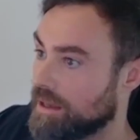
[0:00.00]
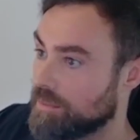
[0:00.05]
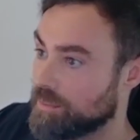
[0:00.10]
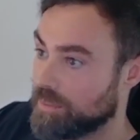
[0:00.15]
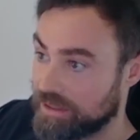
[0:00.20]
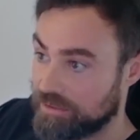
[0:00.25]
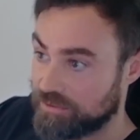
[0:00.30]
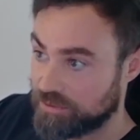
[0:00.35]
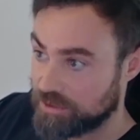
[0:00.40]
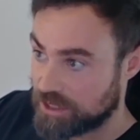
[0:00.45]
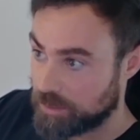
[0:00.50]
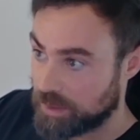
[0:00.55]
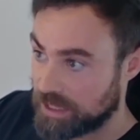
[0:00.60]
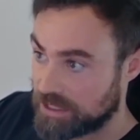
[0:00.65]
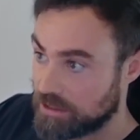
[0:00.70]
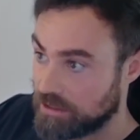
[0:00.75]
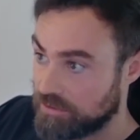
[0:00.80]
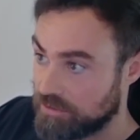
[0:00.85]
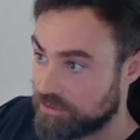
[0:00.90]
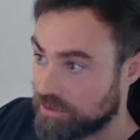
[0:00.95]
But
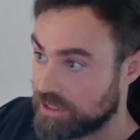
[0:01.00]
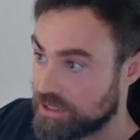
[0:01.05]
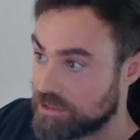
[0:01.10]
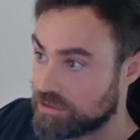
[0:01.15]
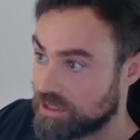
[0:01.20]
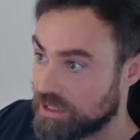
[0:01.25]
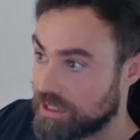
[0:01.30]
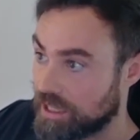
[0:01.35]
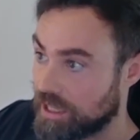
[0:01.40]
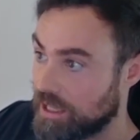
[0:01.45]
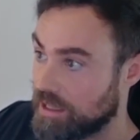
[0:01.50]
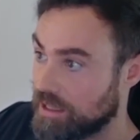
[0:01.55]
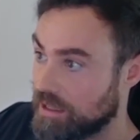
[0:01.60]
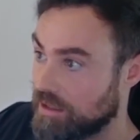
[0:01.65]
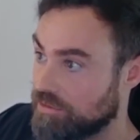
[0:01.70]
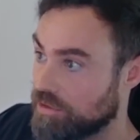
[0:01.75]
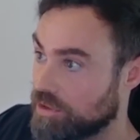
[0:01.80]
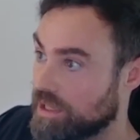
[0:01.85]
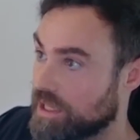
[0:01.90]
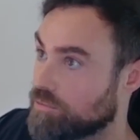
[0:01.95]
especially for intraday,
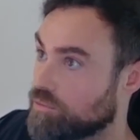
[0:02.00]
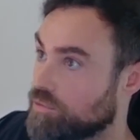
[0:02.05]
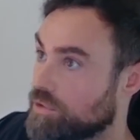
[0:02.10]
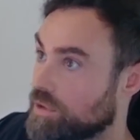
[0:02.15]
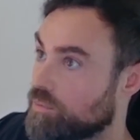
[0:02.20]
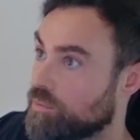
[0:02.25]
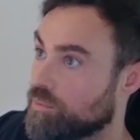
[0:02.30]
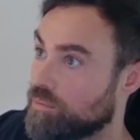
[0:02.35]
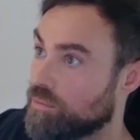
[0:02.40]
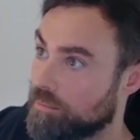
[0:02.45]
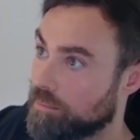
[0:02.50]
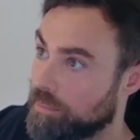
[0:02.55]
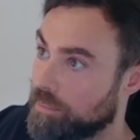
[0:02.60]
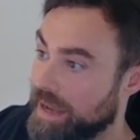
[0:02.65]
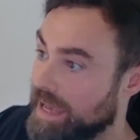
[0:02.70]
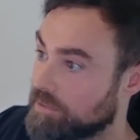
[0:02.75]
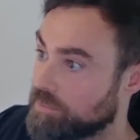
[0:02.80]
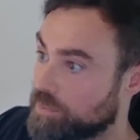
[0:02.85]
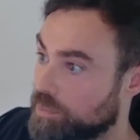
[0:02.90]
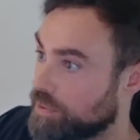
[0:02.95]
if you get one
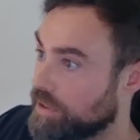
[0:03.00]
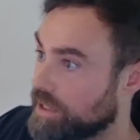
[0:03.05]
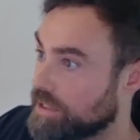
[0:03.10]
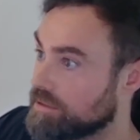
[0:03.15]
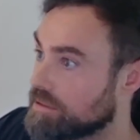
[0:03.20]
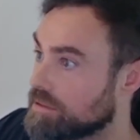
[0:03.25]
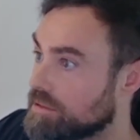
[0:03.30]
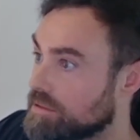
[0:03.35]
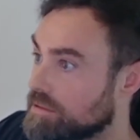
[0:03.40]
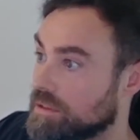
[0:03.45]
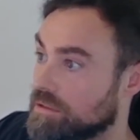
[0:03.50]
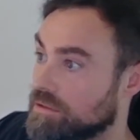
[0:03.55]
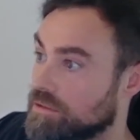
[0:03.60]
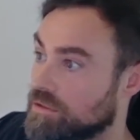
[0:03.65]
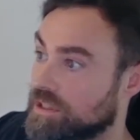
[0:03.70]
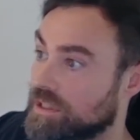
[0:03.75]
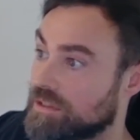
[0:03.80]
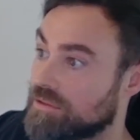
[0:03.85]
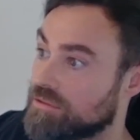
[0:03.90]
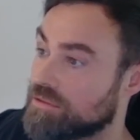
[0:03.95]
bad print, you
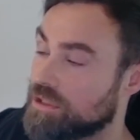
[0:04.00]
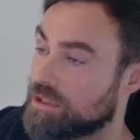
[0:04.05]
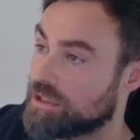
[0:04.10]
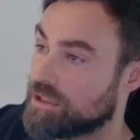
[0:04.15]
can